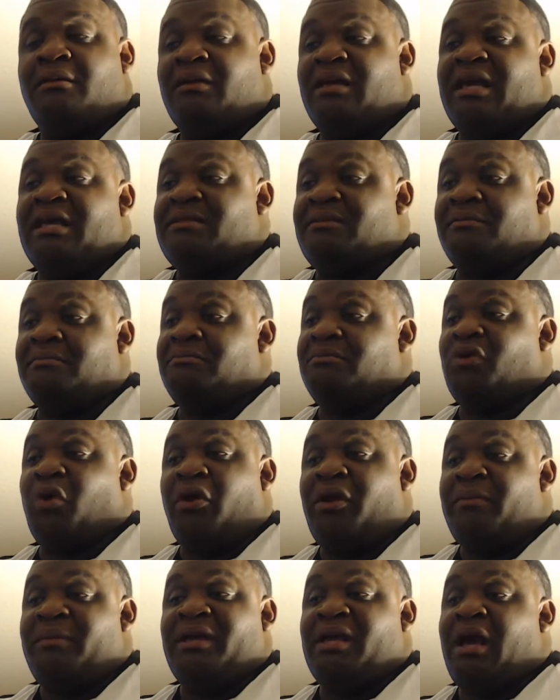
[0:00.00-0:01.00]
It's
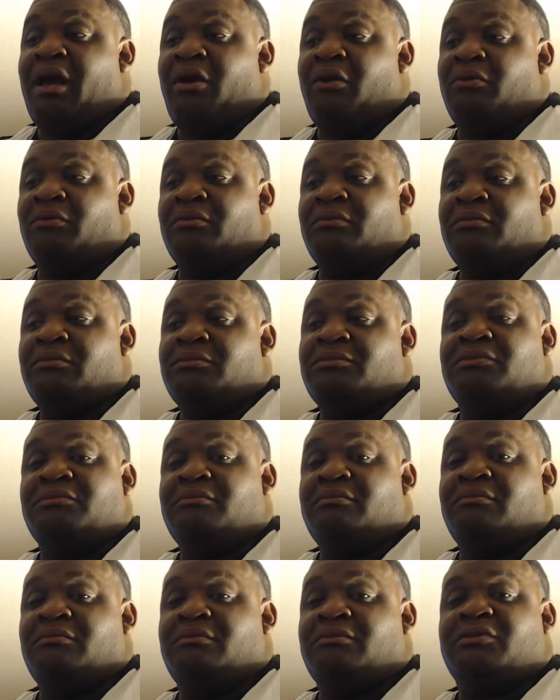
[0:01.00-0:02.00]
going to be gone.
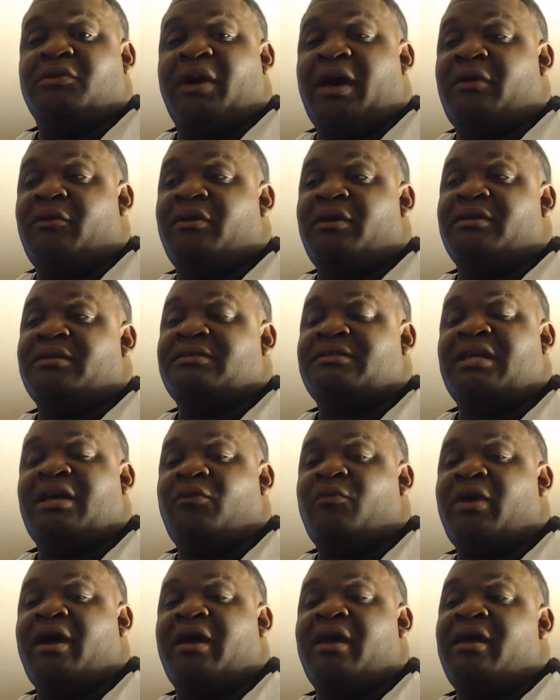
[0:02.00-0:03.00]
So I don't
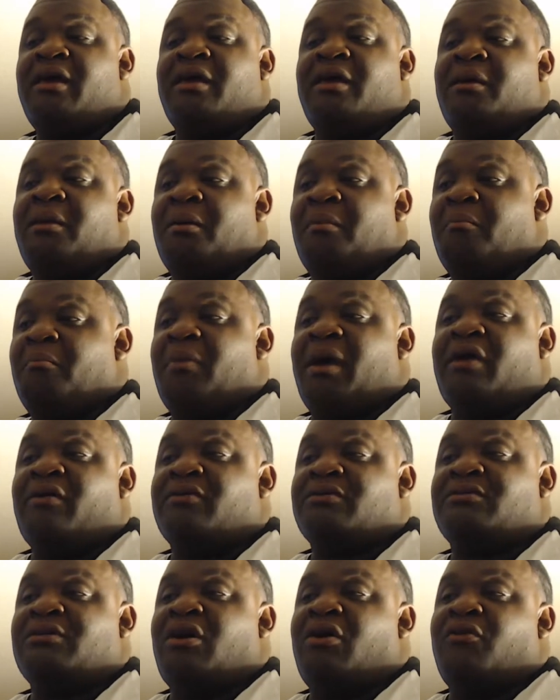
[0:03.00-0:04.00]
understand why
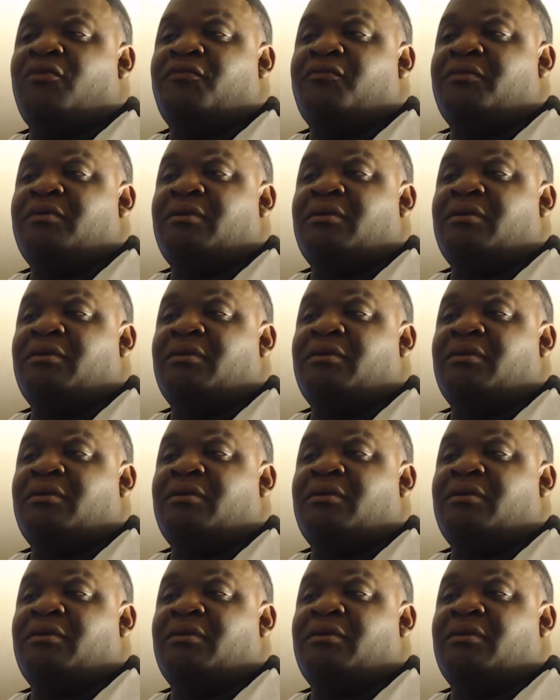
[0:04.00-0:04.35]
Microsoft,